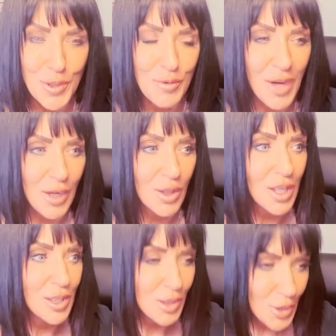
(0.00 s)
You've got to
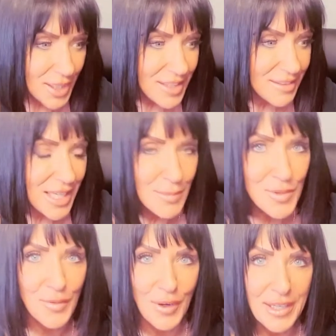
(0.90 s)
look at the
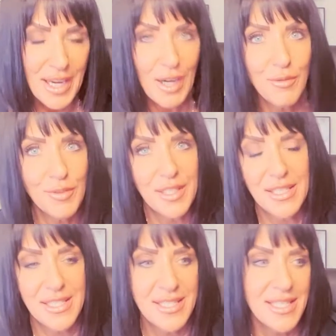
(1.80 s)
labels very carefully
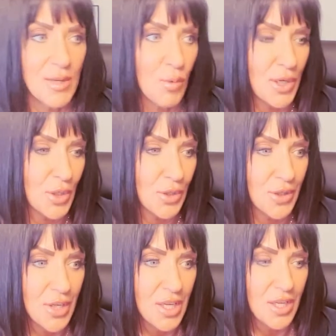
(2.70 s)
to see what you're,